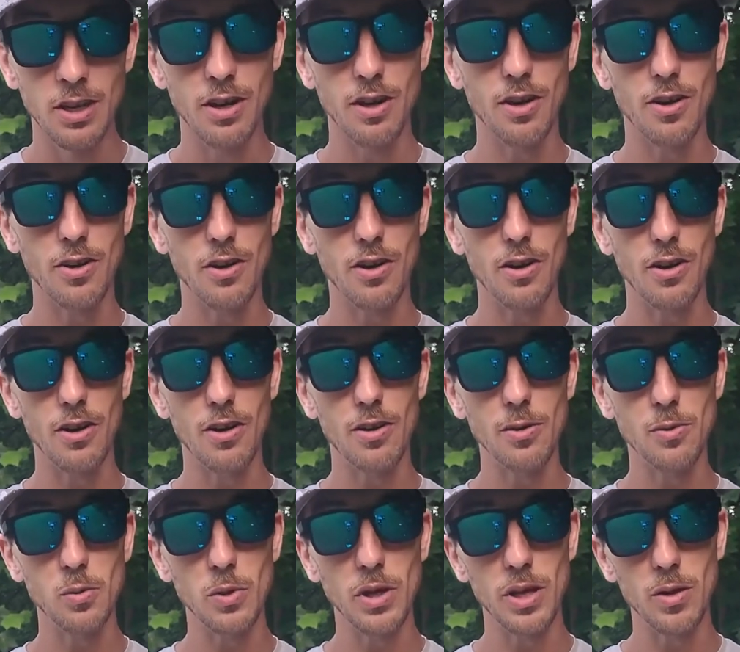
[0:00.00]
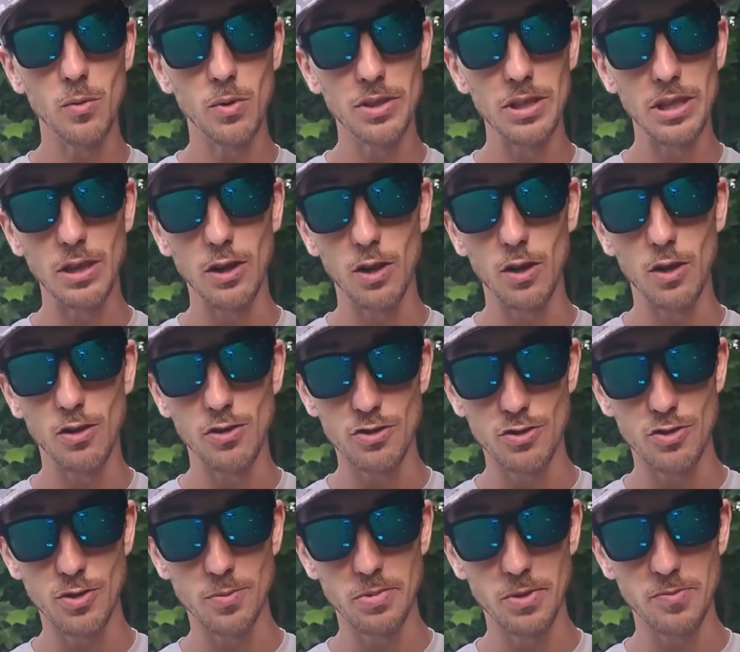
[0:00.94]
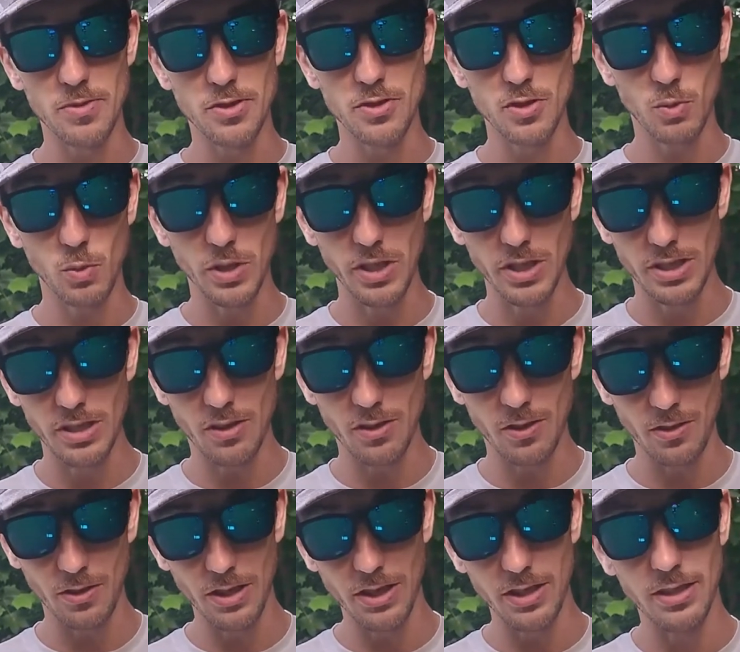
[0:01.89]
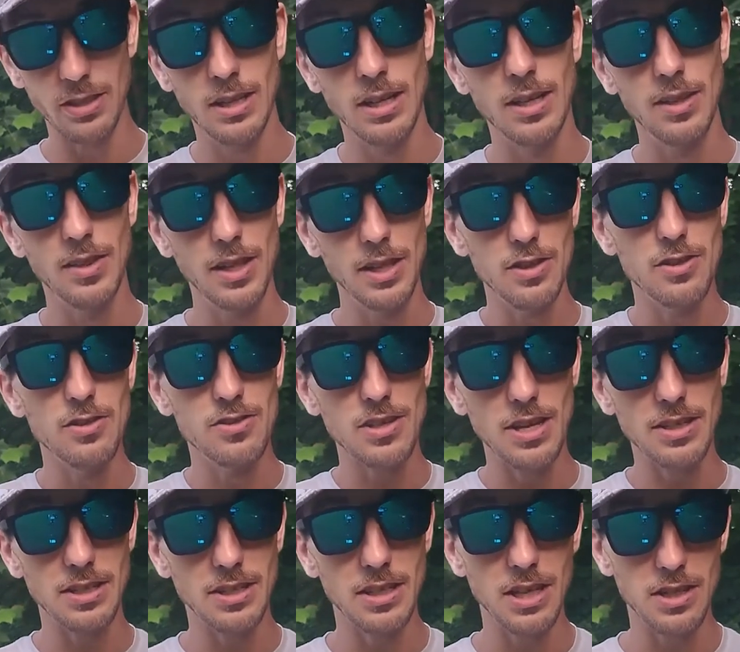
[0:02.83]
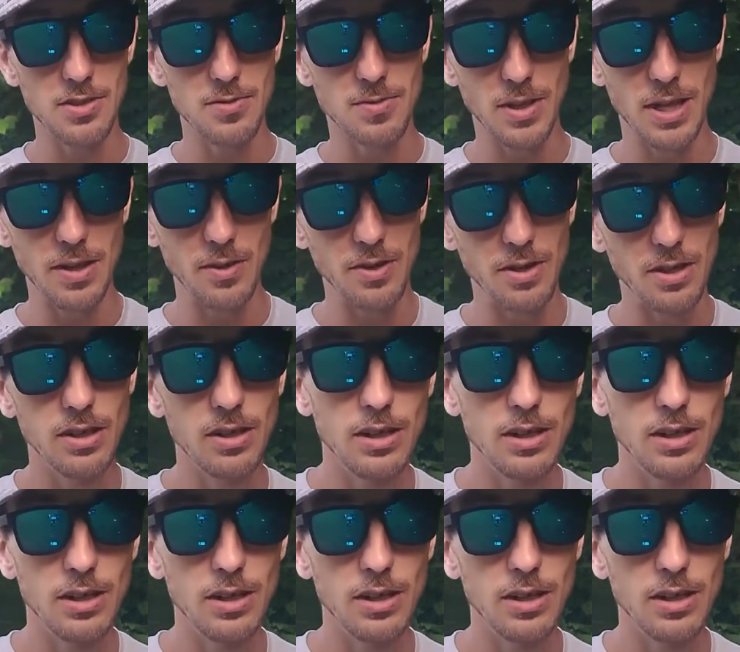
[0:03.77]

on, and with a long strip of squid on it. They use that to catch flounder.